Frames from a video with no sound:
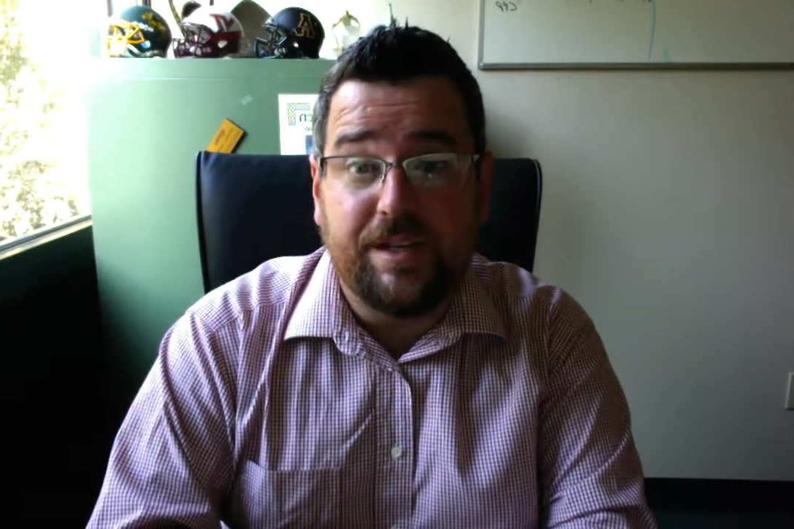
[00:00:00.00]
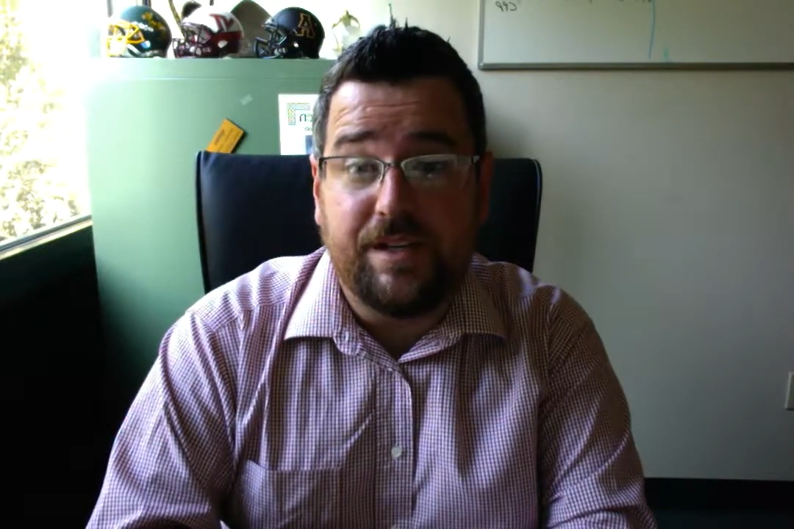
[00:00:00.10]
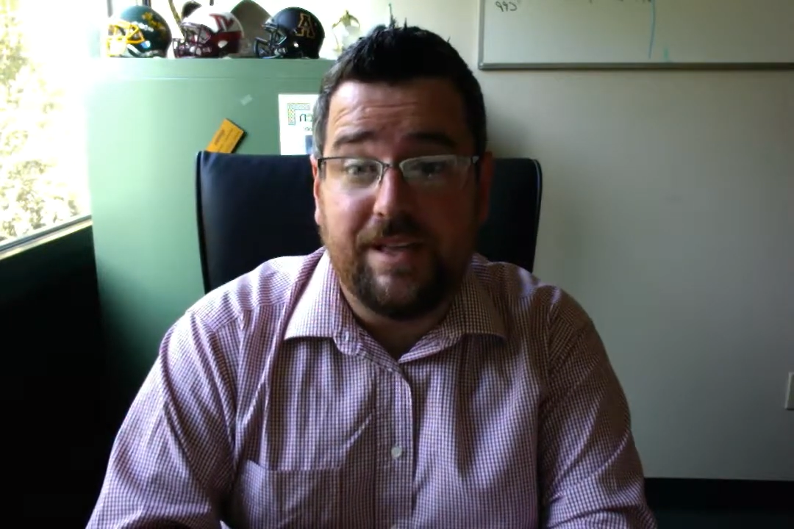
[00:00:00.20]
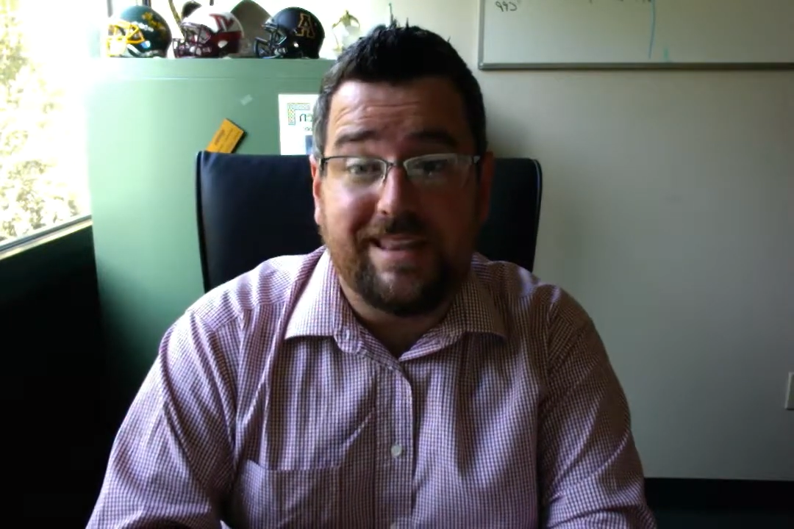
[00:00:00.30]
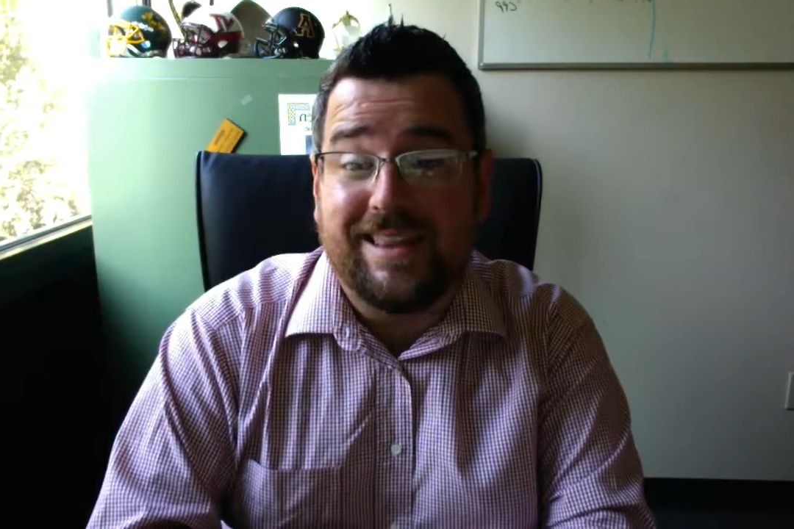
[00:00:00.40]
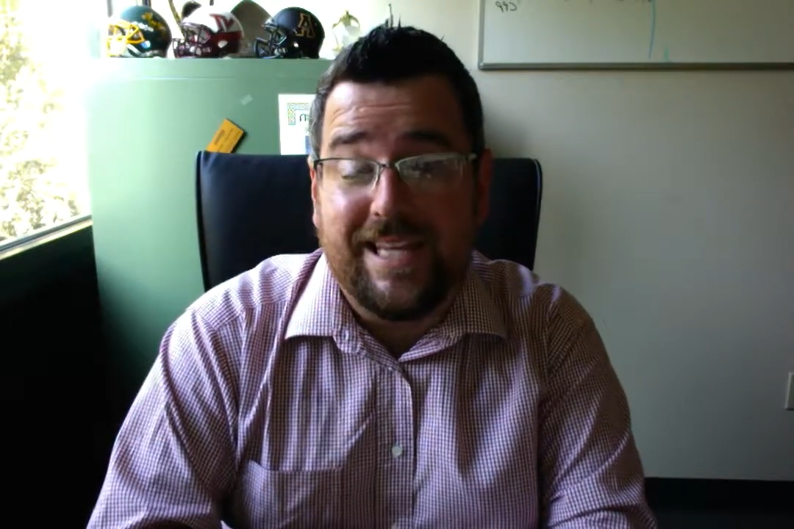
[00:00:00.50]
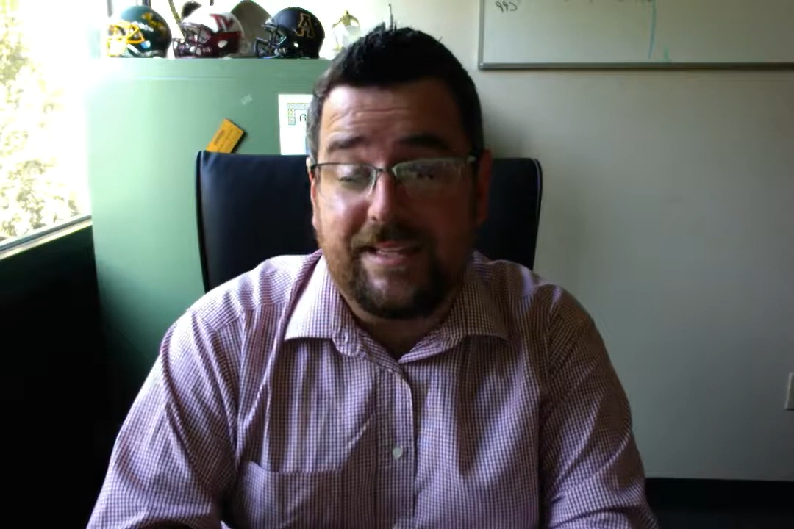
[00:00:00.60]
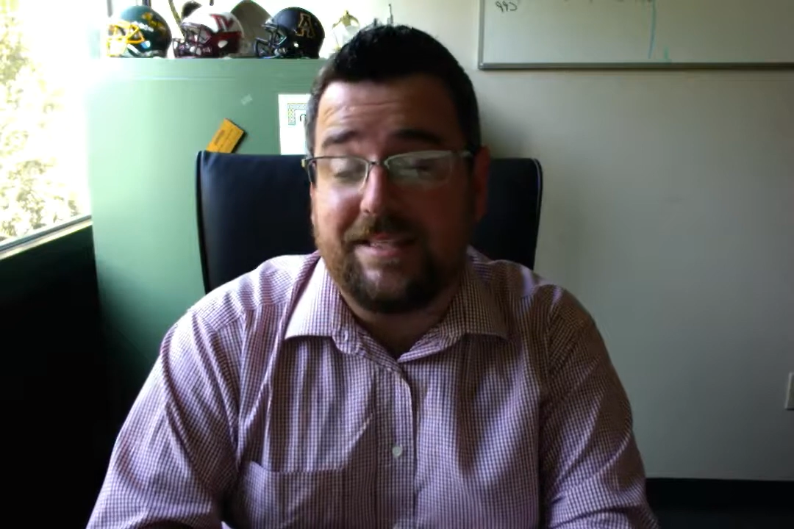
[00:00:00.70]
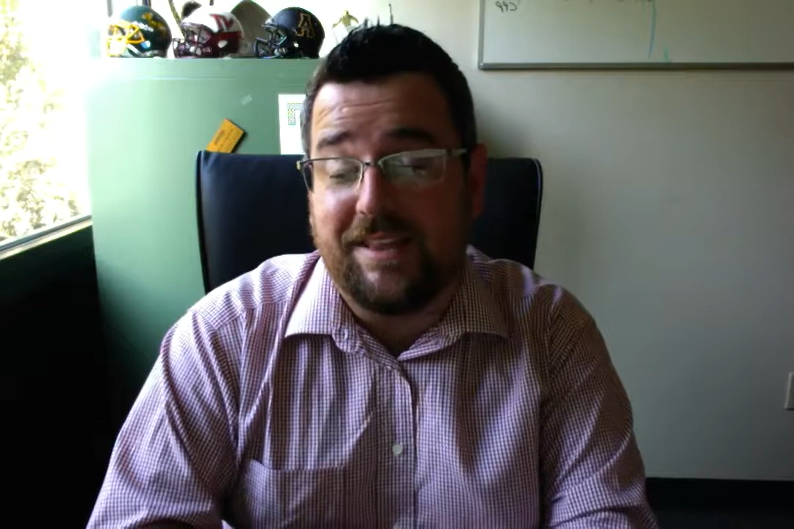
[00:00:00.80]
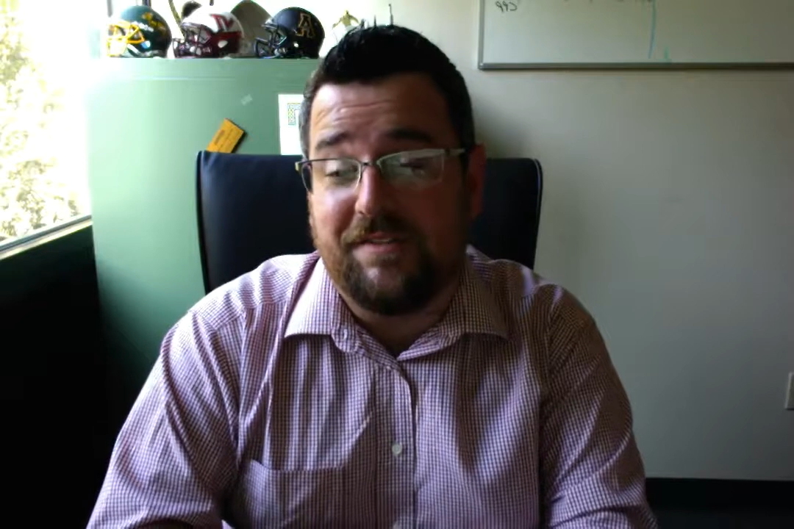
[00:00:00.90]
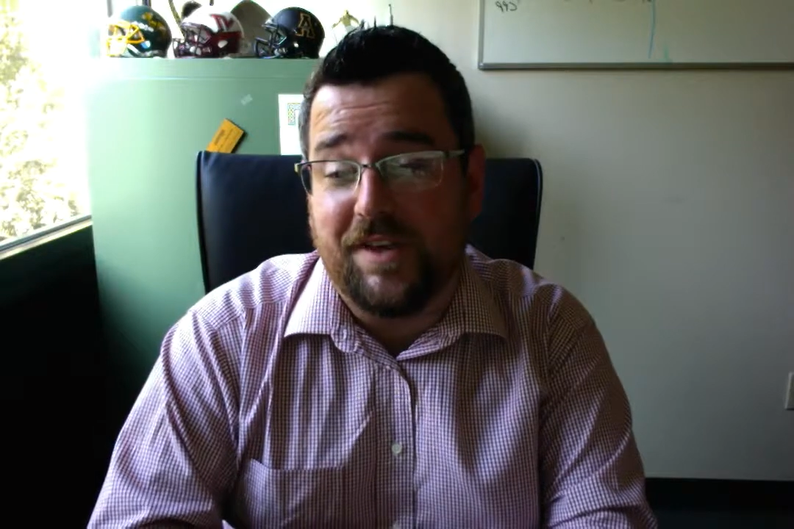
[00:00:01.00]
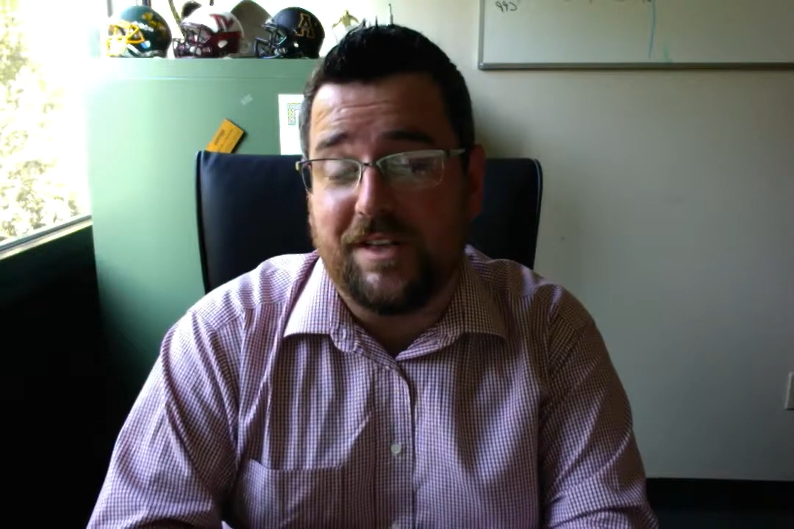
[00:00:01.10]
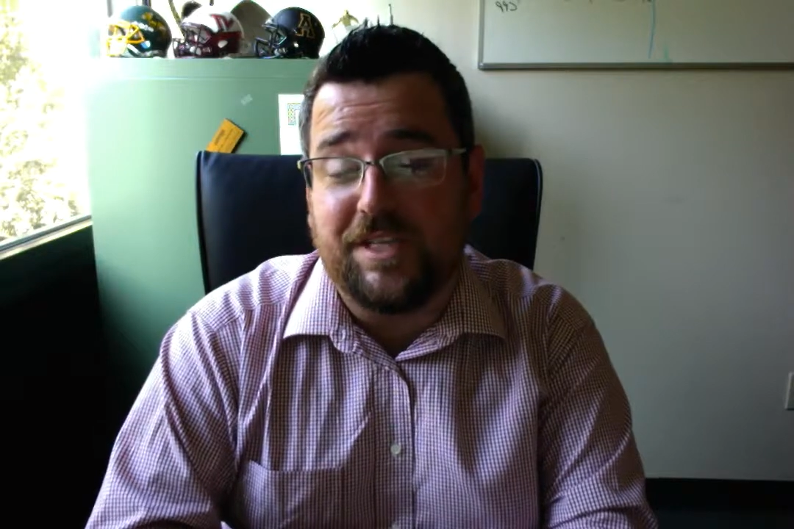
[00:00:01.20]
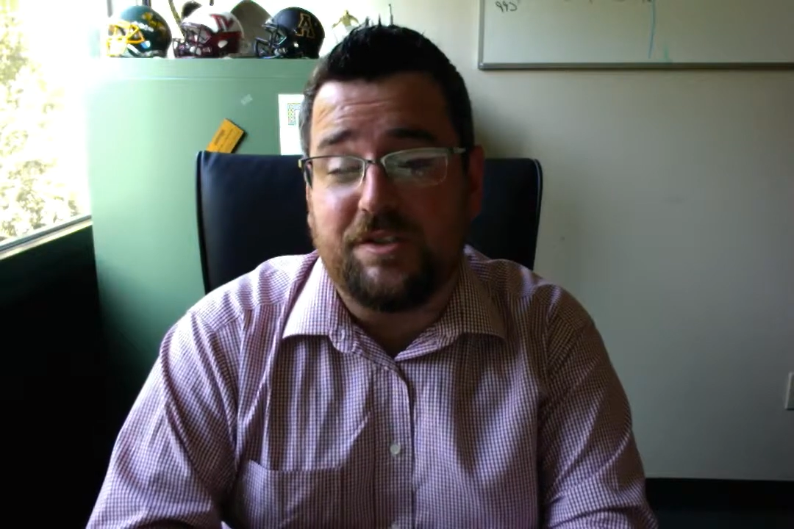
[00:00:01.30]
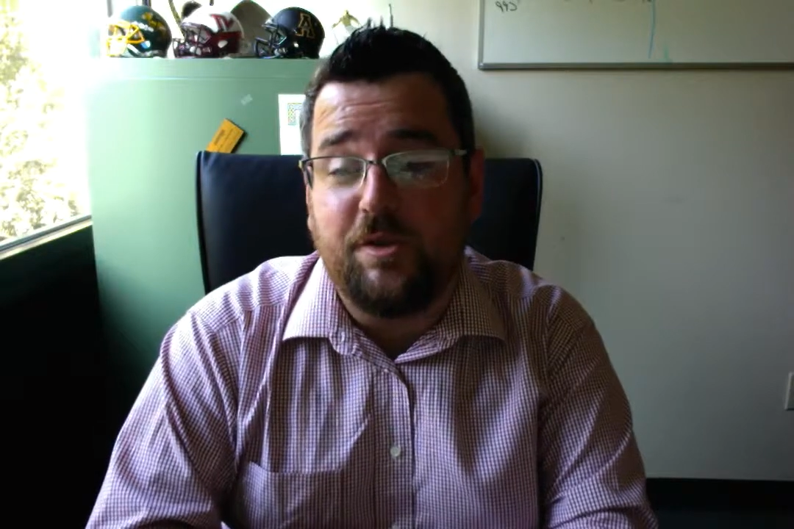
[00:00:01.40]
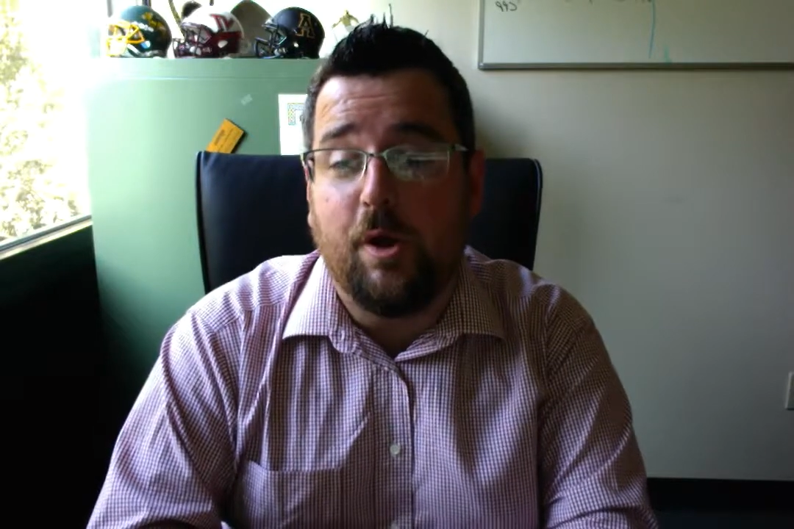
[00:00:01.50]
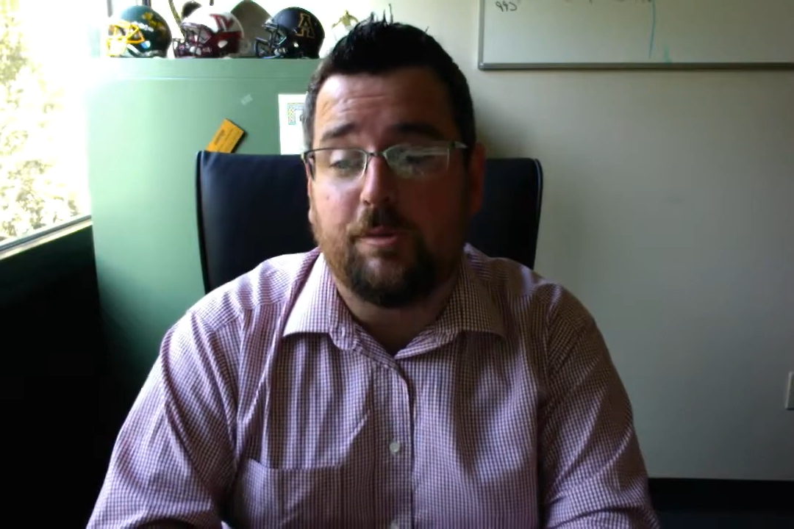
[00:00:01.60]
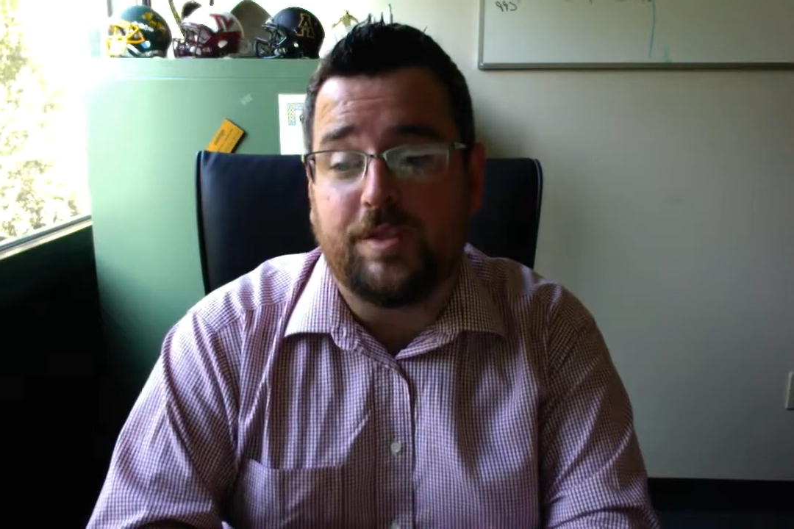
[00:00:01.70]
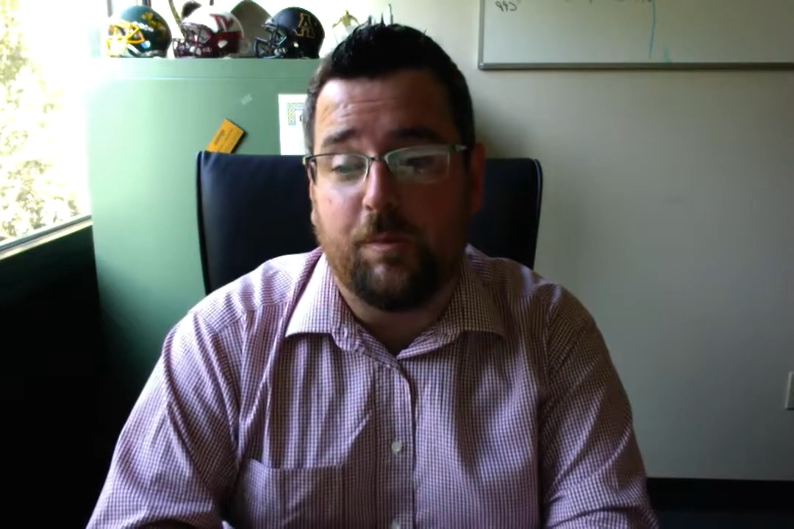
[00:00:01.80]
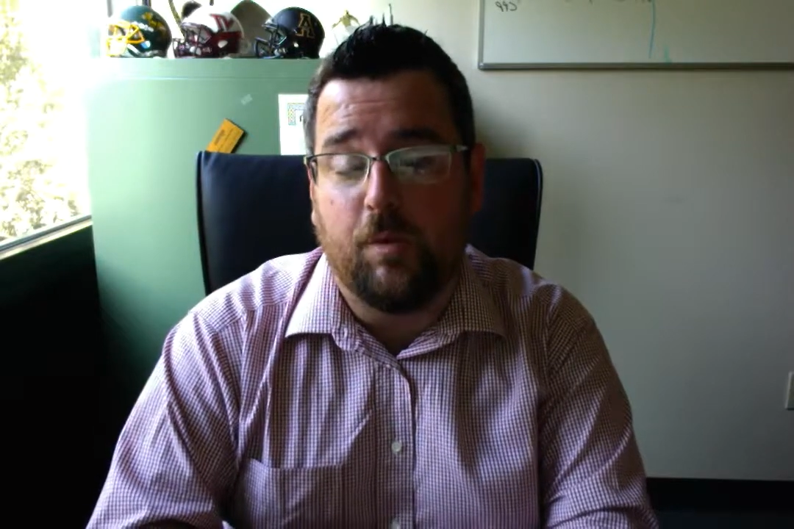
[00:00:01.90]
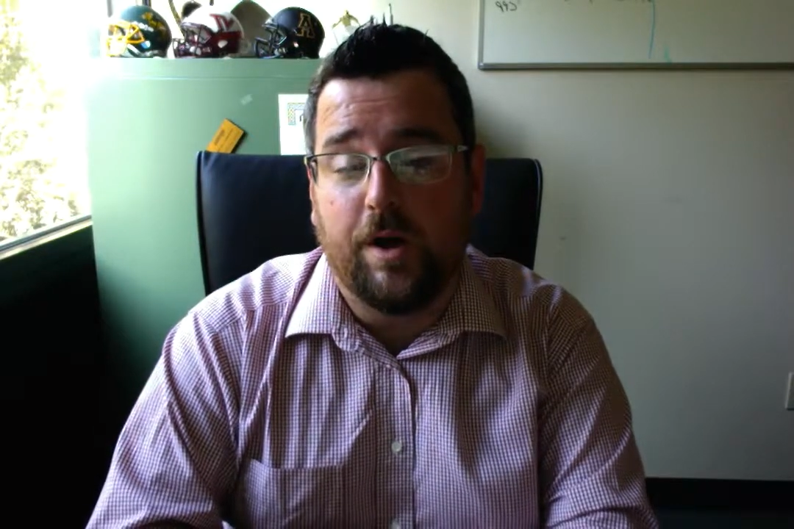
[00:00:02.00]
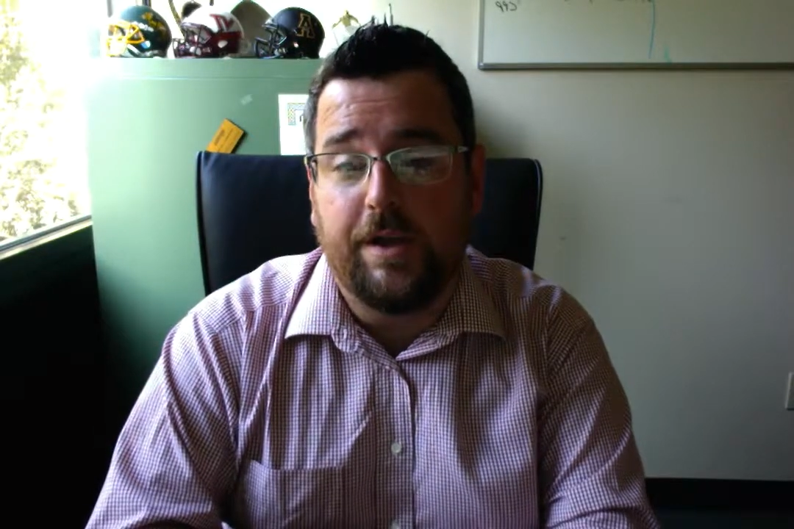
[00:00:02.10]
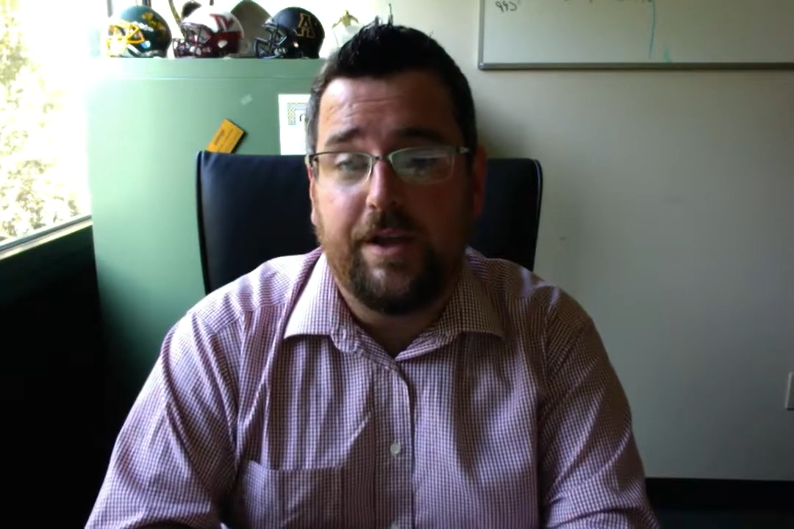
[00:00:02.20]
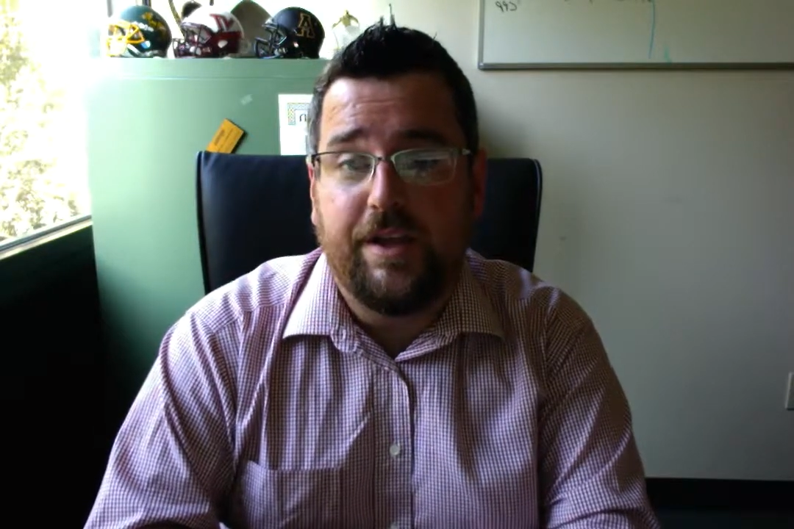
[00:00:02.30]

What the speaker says: at the very least, know someone